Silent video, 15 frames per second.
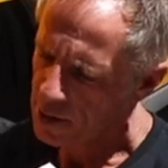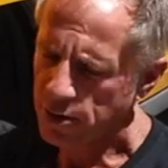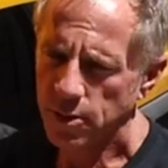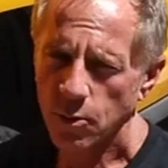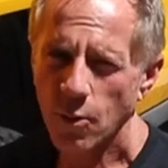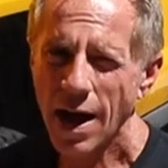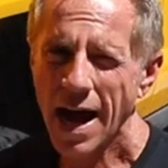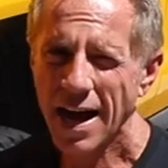
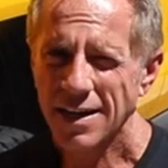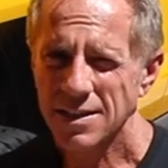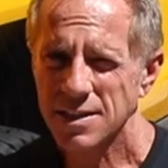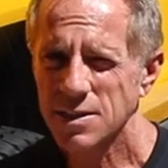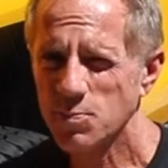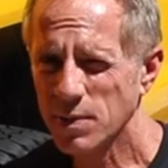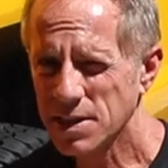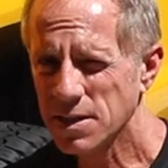turtle wax
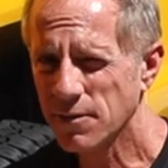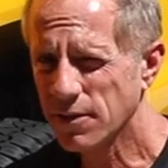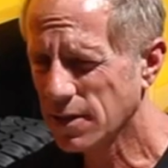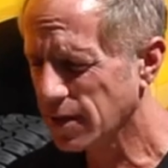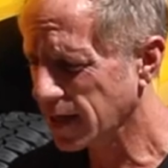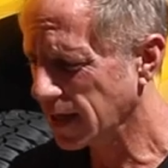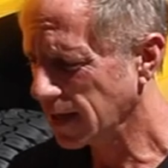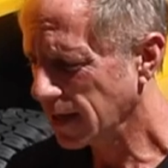
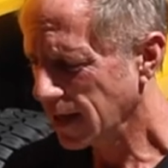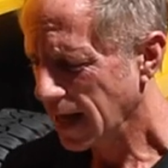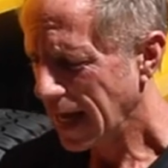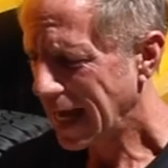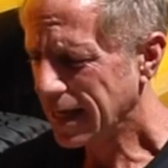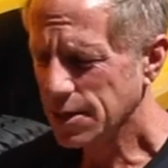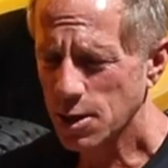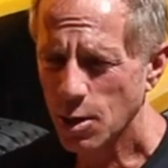specifically,
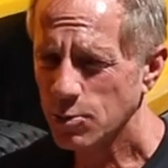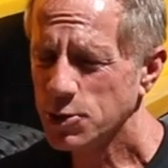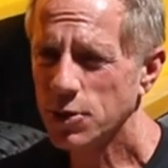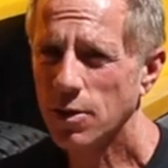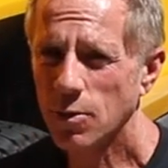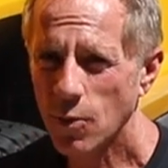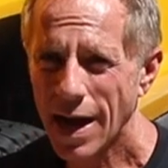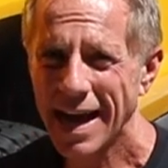and no,
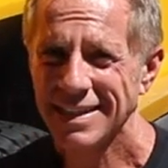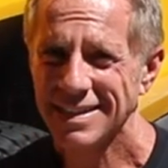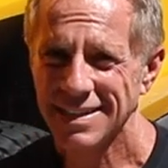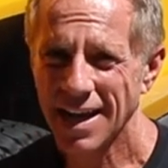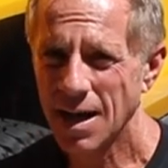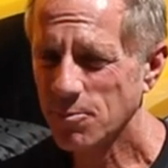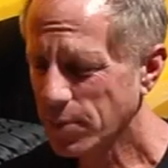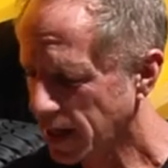turtle wax is
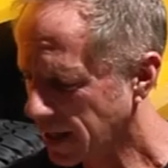not